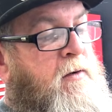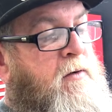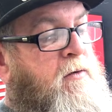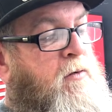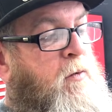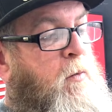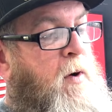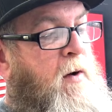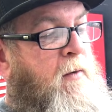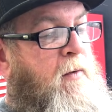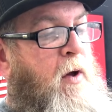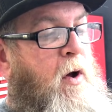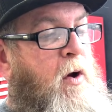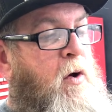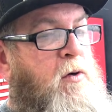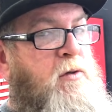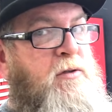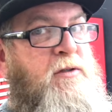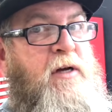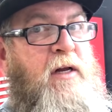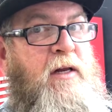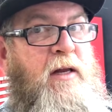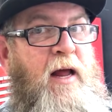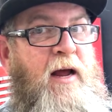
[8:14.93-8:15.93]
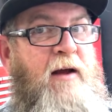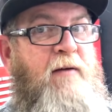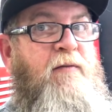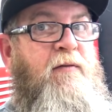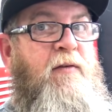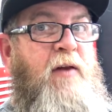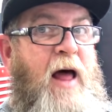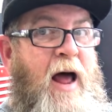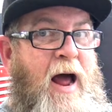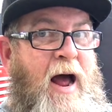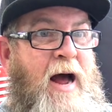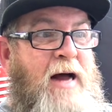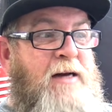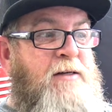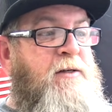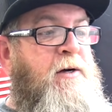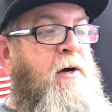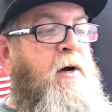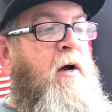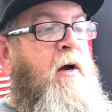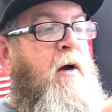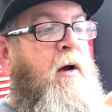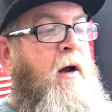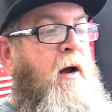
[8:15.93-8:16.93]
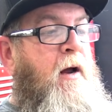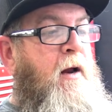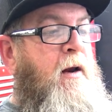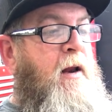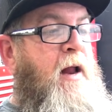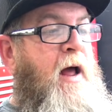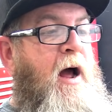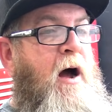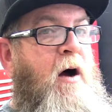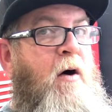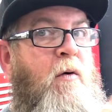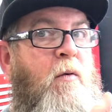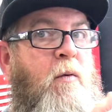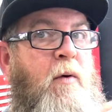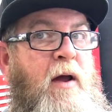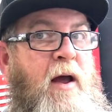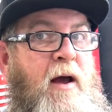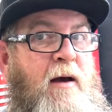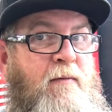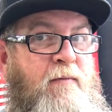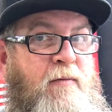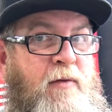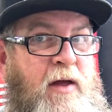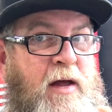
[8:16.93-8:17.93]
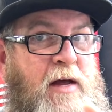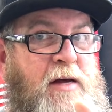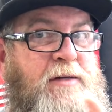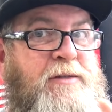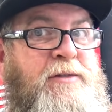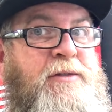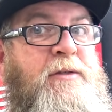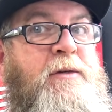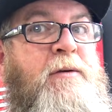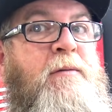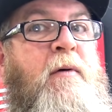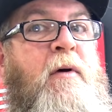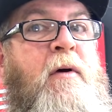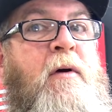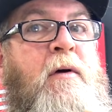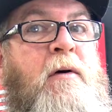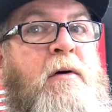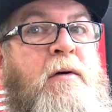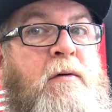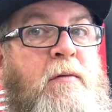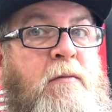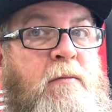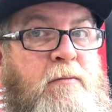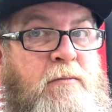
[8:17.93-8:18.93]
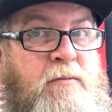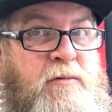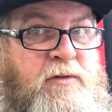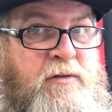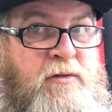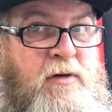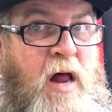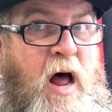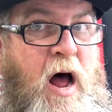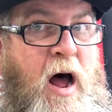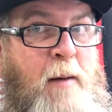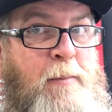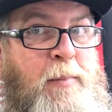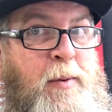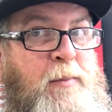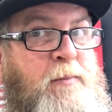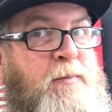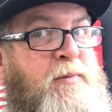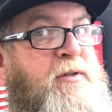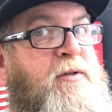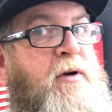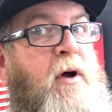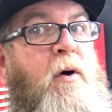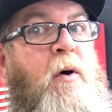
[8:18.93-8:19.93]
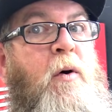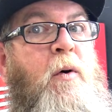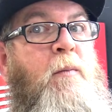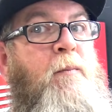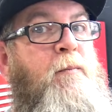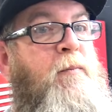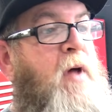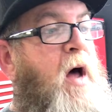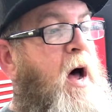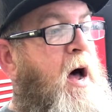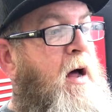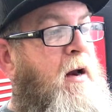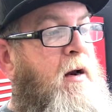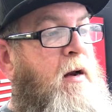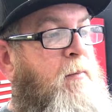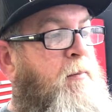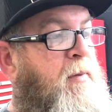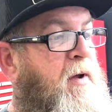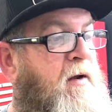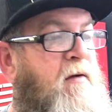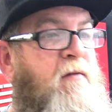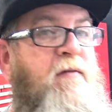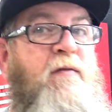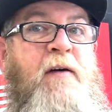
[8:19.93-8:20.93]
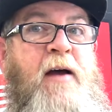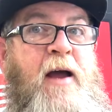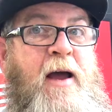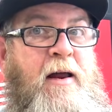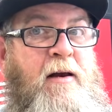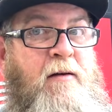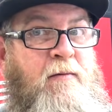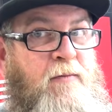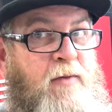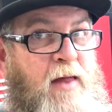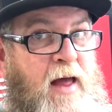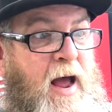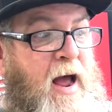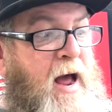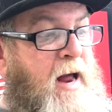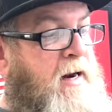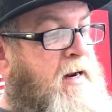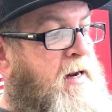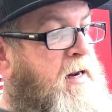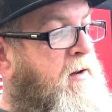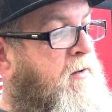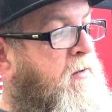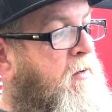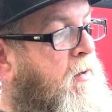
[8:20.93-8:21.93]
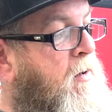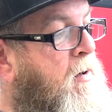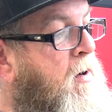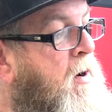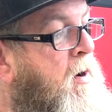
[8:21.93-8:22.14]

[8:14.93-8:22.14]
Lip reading: to where the hose can lay flat, and now we have this slop. So not a big fan of that either.